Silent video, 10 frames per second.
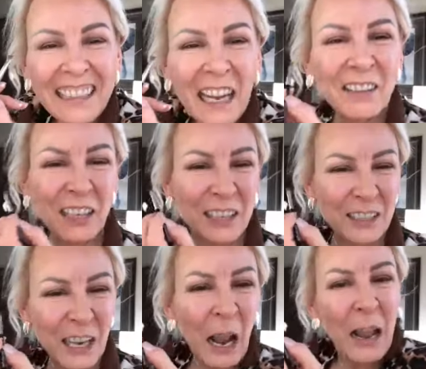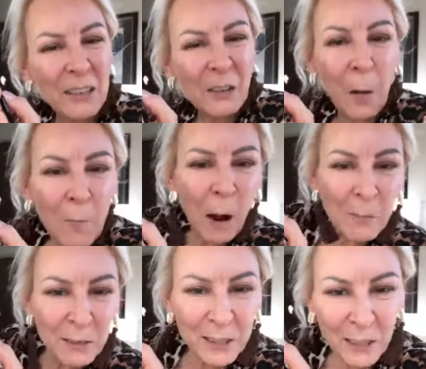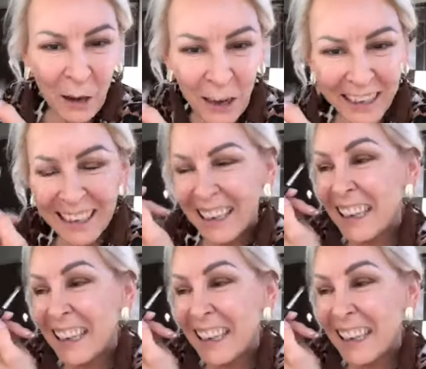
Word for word: this sounds like so proper talk.